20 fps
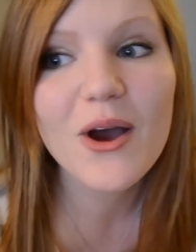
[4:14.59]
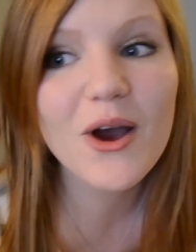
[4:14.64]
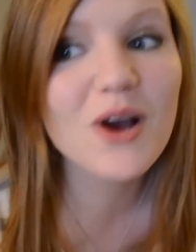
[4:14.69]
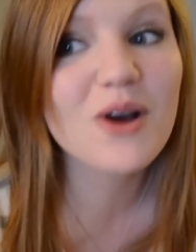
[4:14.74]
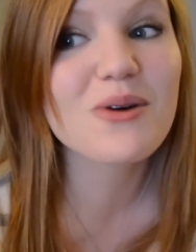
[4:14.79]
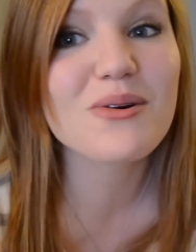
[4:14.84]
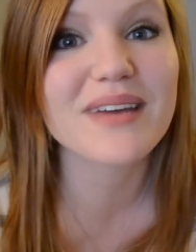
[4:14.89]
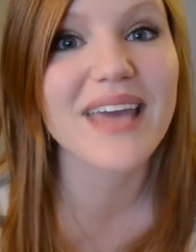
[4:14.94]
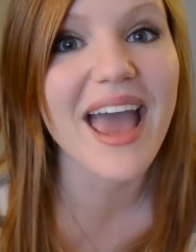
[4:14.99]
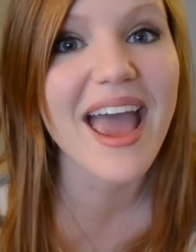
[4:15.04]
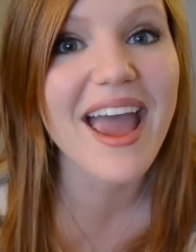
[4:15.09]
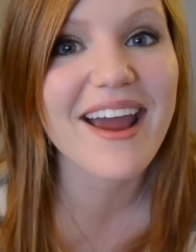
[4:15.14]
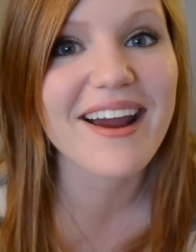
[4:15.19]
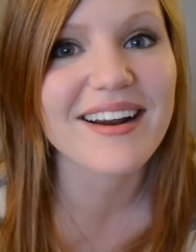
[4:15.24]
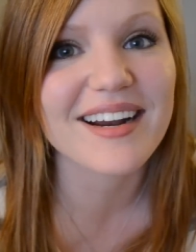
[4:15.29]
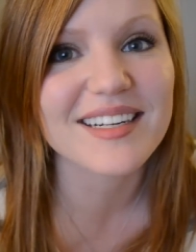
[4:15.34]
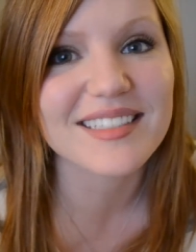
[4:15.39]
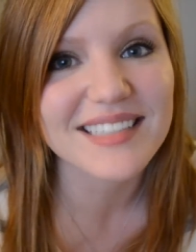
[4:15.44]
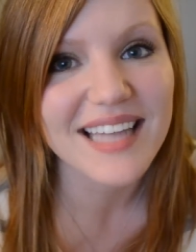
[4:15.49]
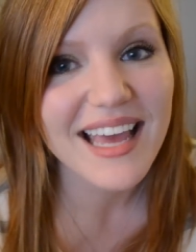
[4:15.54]
Who
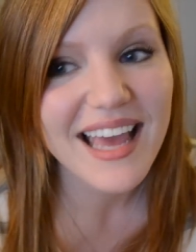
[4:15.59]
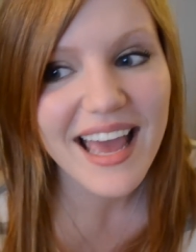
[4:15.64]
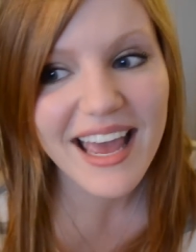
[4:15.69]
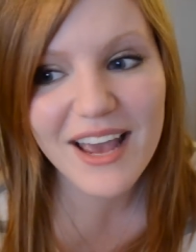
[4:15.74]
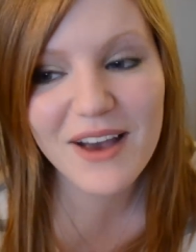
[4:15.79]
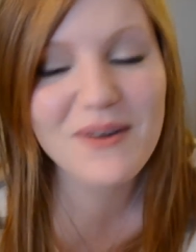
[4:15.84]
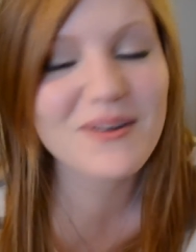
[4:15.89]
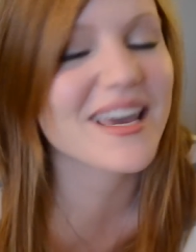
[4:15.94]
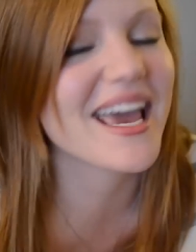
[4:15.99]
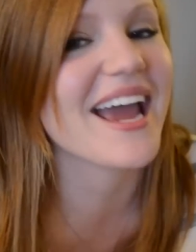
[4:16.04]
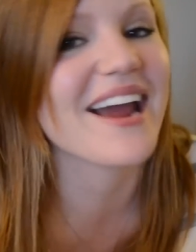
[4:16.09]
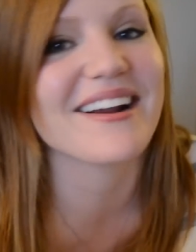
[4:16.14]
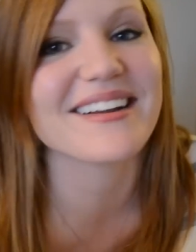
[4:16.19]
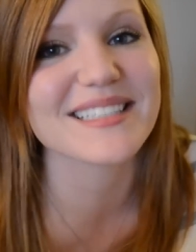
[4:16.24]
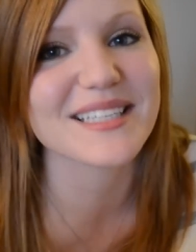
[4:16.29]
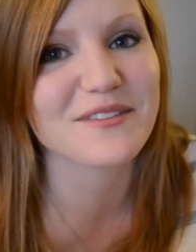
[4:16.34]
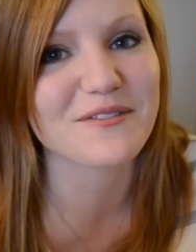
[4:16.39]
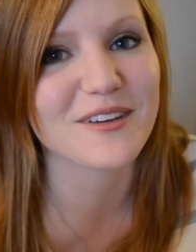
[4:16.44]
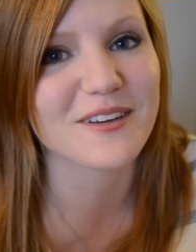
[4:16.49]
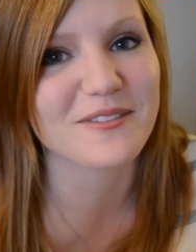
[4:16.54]
cares? Who cares
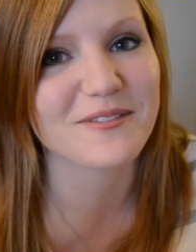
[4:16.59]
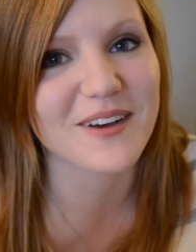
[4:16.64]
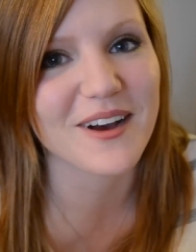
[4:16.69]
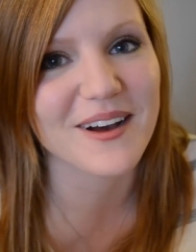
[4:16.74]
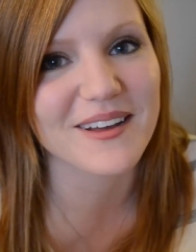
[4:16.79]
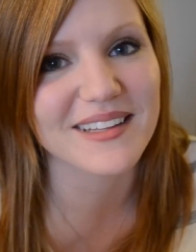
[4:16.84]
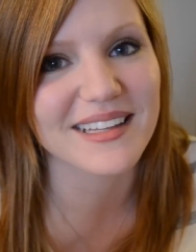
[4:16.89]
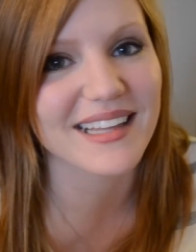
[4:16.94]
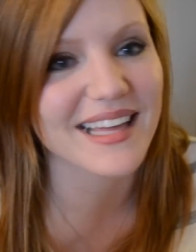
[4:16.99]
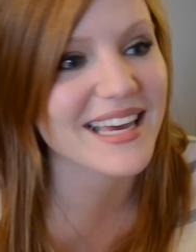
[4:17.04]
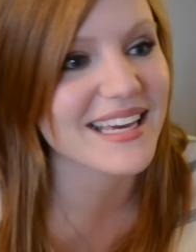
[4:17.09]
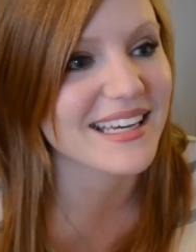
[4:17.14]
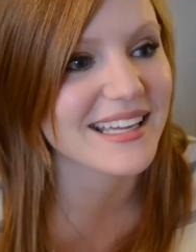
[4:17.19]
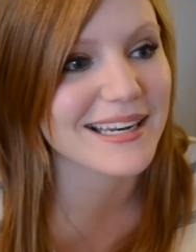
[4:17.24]
if he fell in the lake?